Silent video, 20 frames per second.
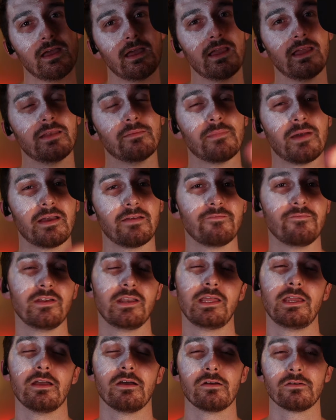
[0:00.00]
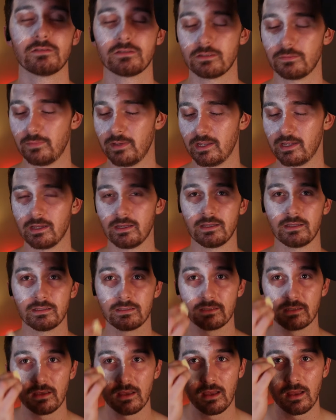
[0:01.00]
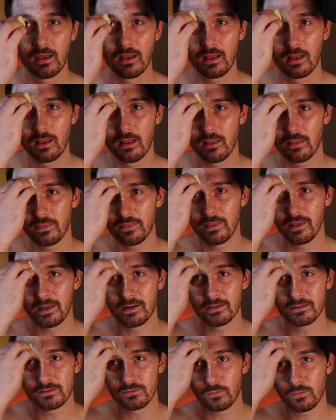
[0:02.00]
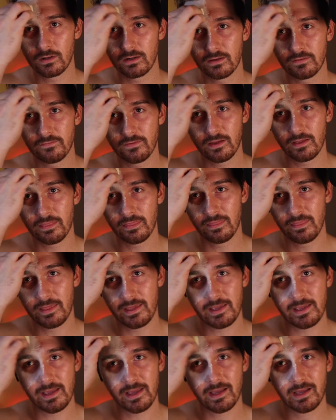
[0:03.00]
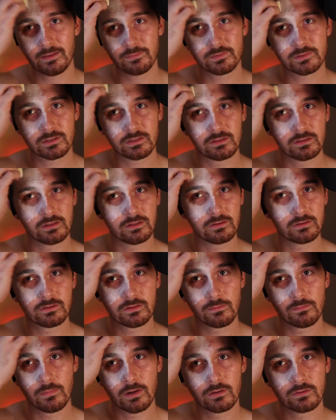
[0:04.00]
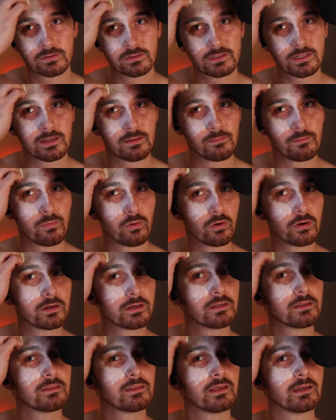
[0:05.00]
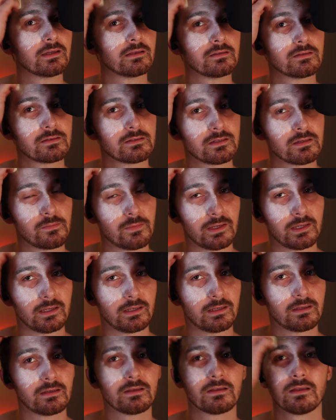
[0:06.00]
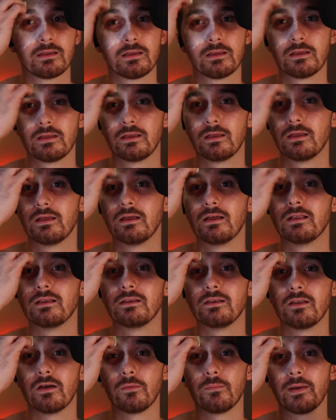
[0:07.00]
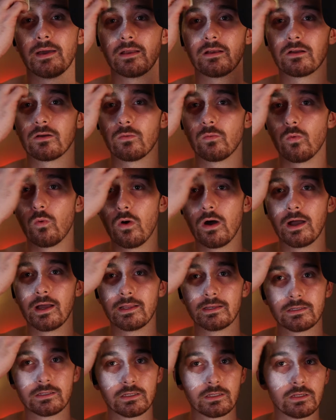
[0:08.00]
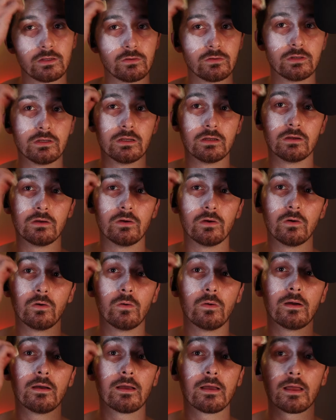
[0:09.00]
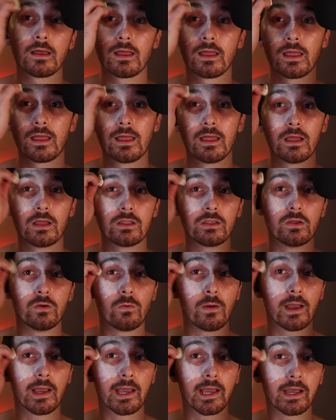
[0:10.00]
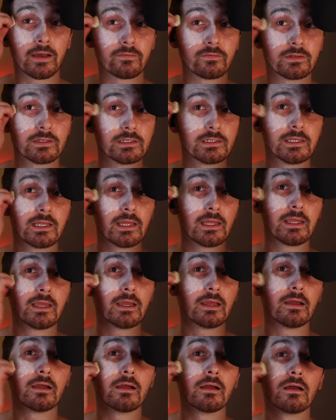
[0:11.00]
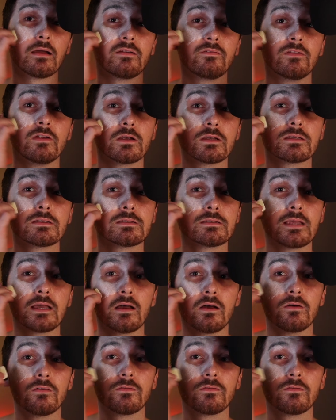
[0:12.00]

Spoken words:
in my videos because that is one of the absolute most important things to me. No matter what you do, you have to take care of yourself.